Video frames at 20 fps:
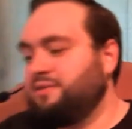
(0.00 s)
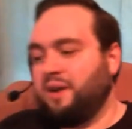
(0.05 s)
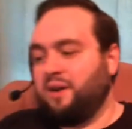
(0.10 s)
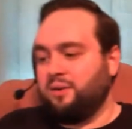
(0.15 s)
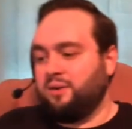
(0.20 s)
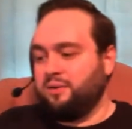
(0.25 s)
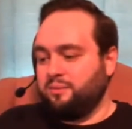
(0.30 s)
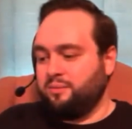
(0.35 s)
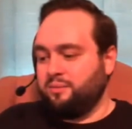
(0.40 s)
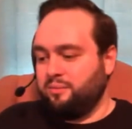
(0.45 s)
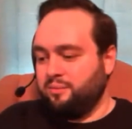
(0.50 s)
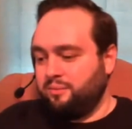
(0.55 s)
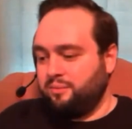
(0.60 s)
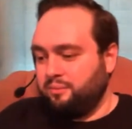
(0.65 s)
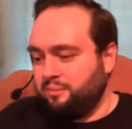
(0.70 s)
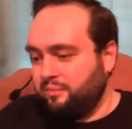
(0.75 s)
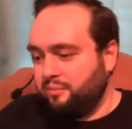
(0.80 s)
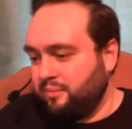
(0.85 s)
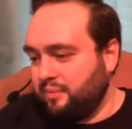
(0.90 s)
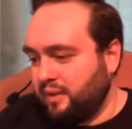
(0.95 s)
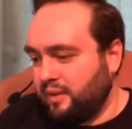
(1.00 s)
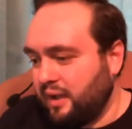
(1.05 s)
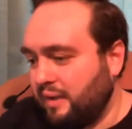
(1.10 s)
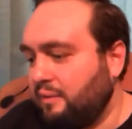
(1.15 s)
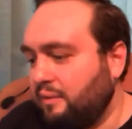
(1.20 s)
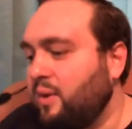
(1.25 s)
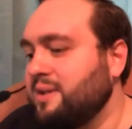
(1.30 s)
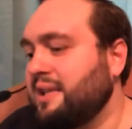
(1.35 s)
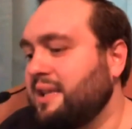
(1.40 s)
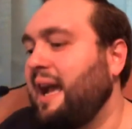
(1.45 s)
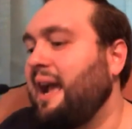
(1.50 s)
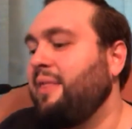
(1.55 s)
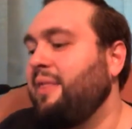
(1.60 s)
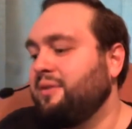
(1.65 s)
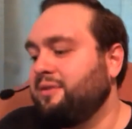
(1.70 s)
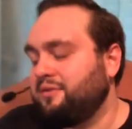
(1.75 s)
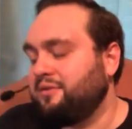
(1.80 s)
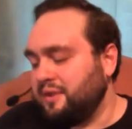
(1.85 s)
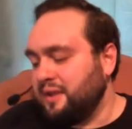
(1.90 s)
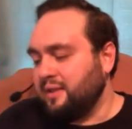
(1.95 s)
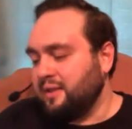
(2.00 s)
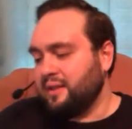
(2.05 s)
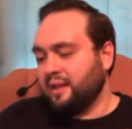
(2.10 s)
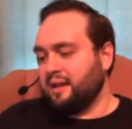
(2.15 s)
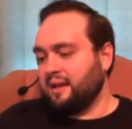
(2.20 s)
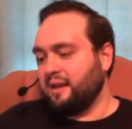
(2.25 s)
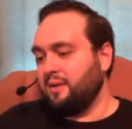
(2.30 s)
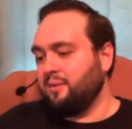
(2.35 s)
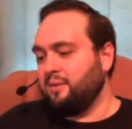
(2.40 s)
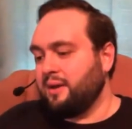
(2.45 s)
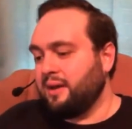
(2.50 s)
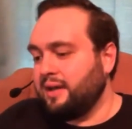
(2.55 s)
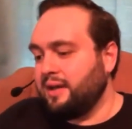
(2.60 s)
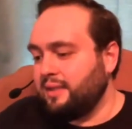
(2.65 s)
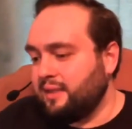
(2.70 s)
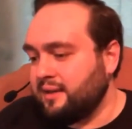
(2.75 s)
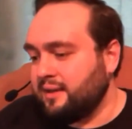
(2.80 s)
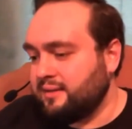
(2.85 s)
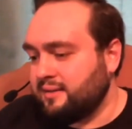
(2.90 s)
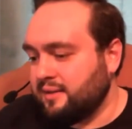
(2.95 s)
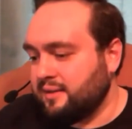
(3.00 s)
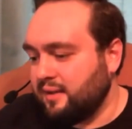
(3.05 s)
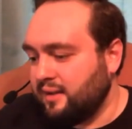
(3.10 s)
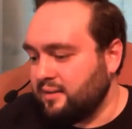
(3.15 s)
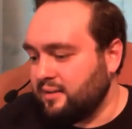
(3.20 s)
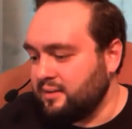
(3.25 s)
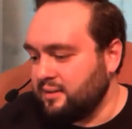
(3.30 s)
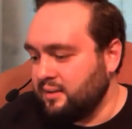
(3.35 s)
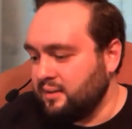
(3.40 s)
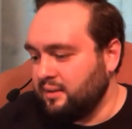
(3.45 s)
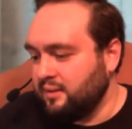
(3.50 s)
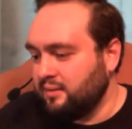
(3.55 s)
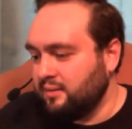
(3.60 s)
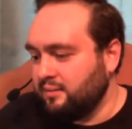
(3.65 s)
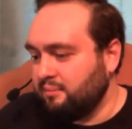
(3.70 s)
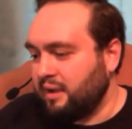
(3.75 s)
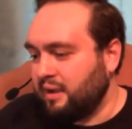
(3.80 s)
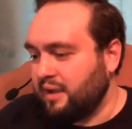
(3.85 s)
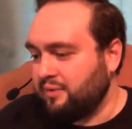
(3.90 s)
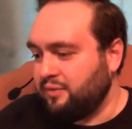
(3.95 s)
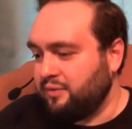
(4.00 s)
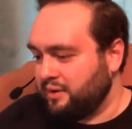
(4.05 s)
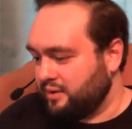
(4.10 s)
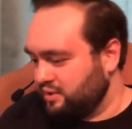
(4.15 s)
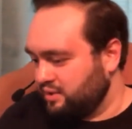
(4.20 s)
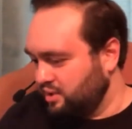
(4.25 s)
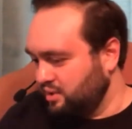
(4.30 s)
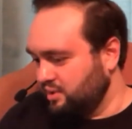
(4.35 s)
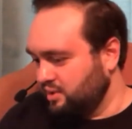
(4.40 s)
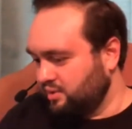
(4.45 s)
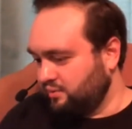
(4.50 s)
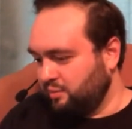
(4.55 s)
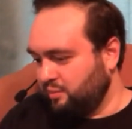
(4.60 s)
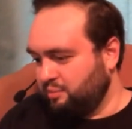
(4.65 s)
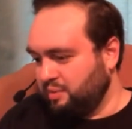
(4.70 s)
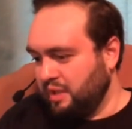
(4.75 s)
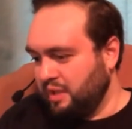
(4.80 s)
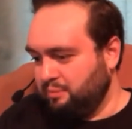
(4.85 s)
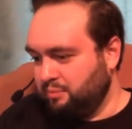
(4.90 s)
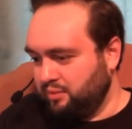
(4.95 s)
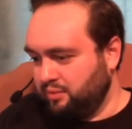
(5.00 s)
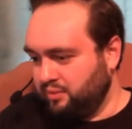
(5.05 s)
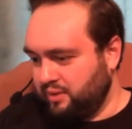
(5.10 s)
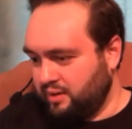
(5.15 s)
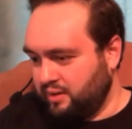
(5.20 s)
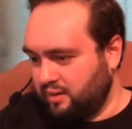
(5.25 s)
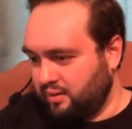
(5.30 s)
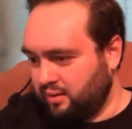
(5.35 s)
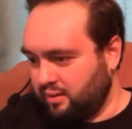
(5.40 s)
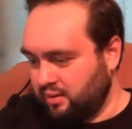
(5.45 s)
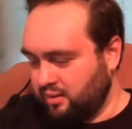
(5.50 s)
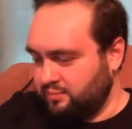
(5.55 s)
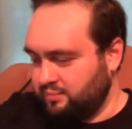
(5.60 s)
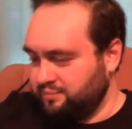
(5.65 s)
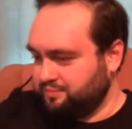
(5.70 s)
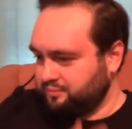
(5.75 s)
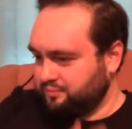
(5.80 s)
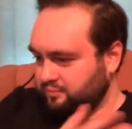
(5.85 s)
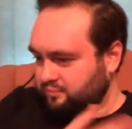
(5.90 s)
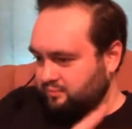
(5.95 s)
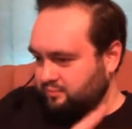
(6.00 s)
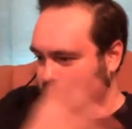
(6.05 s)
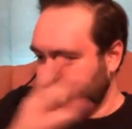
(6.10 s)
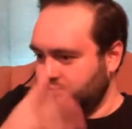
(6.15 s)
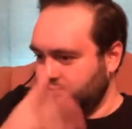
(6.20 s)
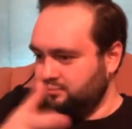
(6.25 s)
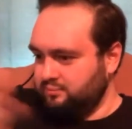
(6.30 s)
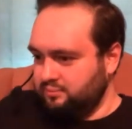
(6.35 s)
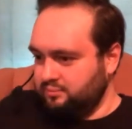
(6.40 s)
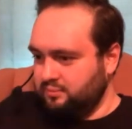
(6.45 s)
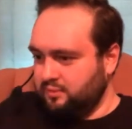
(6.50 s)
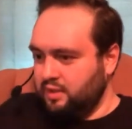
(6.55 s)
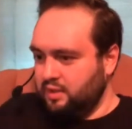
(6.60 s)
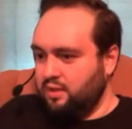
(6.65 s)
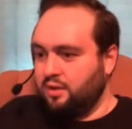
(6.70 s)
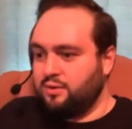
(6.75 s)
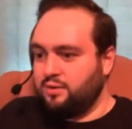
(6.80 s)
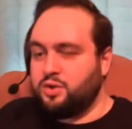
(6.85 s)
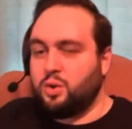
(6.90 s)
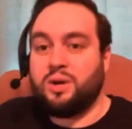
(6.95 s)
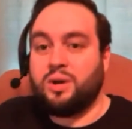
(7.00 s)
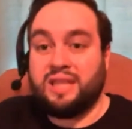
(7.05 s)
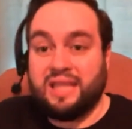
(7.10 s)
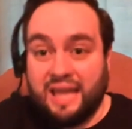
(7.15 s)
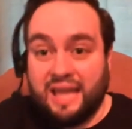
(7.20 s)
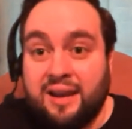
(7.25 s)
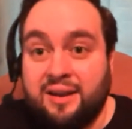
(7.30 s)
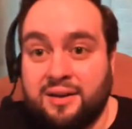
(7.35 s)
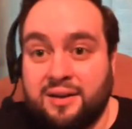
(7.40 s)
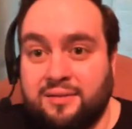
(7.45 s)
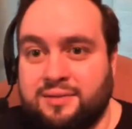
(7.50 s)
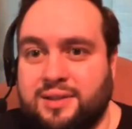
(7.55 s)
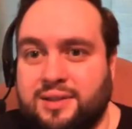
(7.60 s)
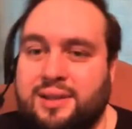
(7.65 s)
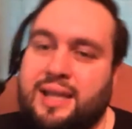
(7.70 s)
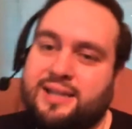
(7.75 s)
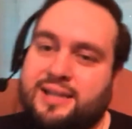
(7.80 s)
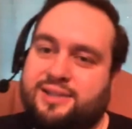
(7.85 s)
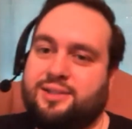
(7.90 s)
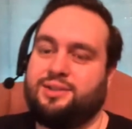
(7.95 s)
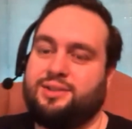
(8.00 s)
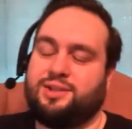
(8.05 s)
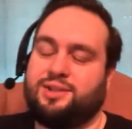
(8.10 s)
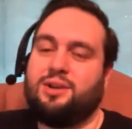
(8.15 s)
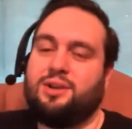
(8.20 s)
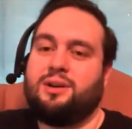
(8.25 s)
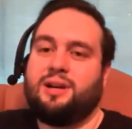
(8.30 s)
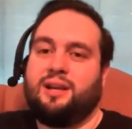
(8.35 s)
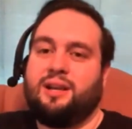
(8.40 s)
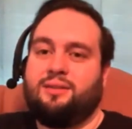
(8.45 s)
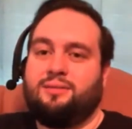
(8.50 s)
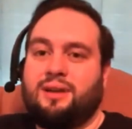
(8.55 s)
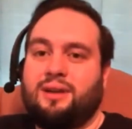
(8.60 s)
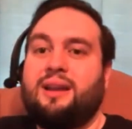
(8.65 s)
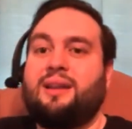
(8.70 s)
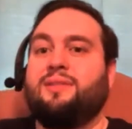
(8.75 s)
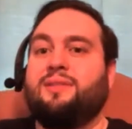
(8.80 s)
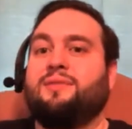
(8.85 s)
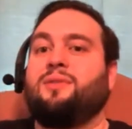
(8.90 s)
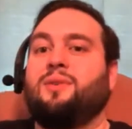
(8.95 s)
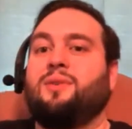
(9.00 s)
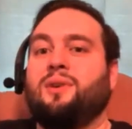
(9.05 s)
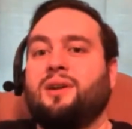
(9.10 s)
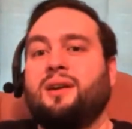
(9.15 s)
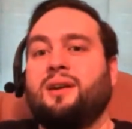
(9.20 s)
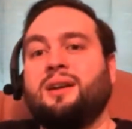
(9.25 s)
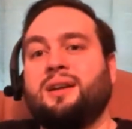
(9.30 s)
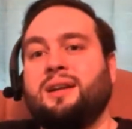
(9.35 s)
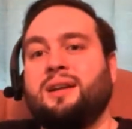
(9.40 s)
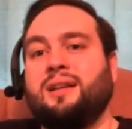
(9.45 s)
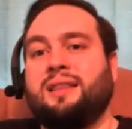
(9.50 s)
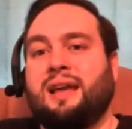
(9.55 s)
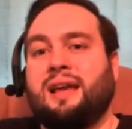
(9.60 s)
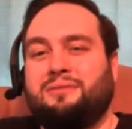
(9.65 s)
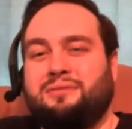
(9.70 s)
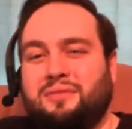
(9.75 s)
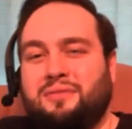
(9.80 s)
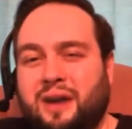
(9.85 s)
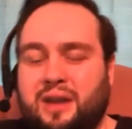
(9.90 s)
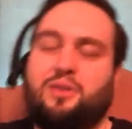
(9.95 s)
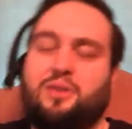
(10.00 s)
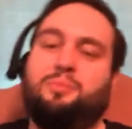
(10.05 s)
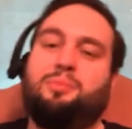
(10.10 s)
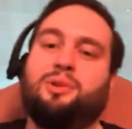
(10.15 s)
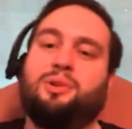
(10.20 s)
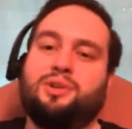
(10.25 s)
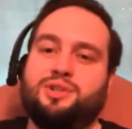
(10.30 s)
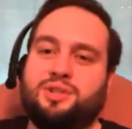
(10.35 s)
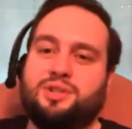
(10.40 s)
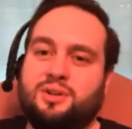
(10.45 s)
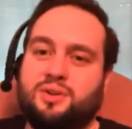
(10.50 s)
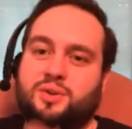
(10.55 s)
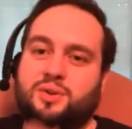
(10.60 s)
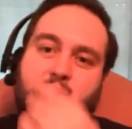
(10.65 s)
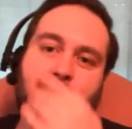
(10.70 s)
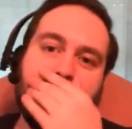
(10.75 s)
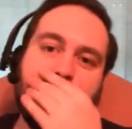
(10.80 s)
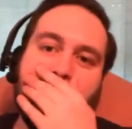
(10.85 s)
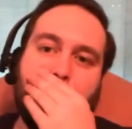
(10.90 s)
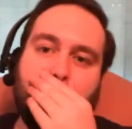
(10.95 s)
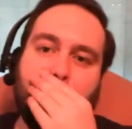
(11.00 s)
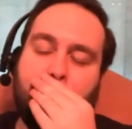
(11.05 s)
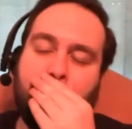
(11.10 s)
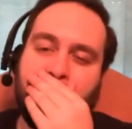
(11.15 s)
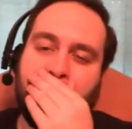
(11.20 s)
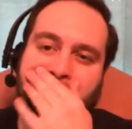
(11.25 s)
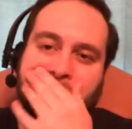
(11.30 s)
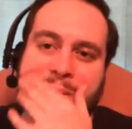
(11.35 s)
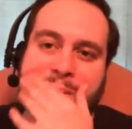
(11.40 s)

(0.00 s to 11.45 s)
had the feeling anyway that my function is for people that are, toward the end of the lesser journey and ready for that final push into awakening.